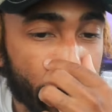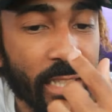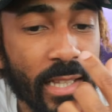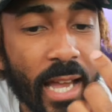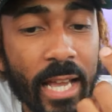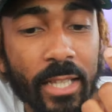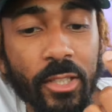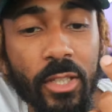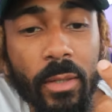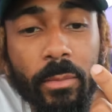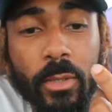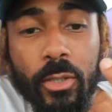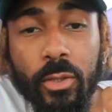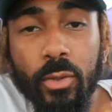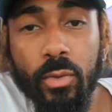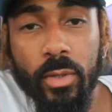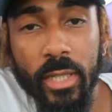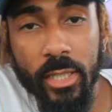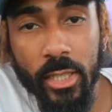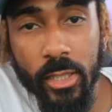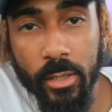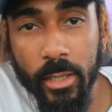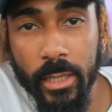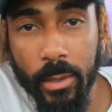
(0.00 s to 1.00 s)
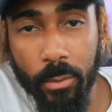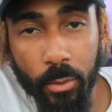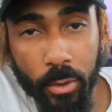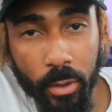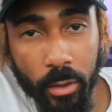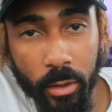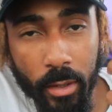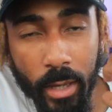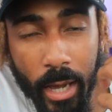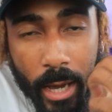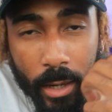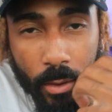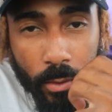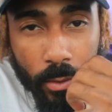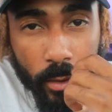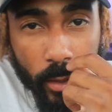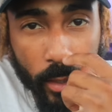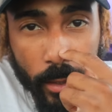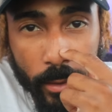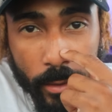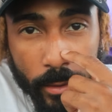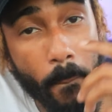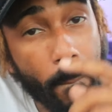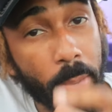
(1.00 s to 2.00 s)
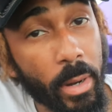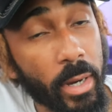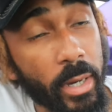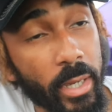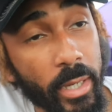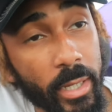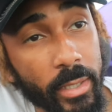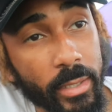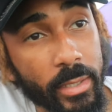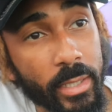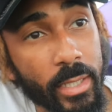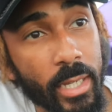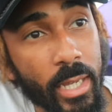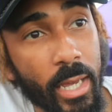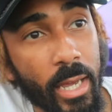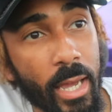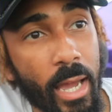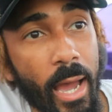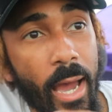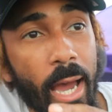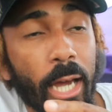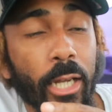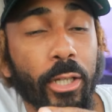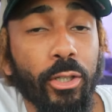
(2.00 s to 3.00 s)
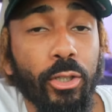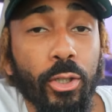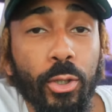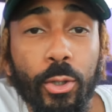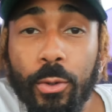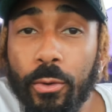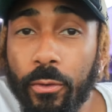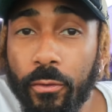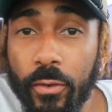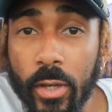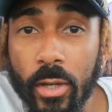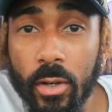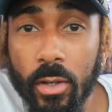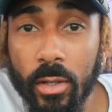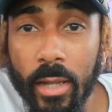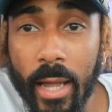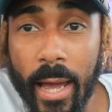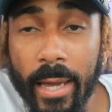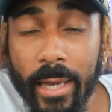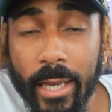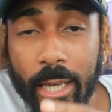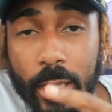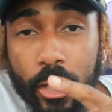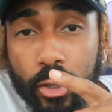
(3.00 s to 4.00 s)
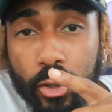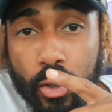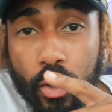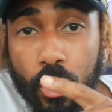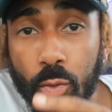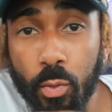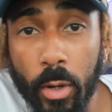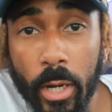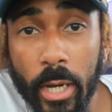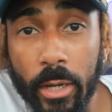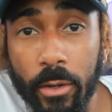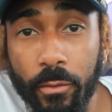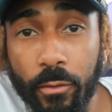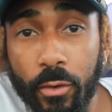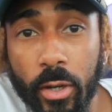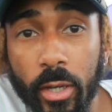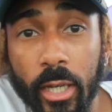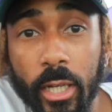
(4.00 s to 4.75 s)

it's not something you can sleep with, I don't think. But I do feel like it's great for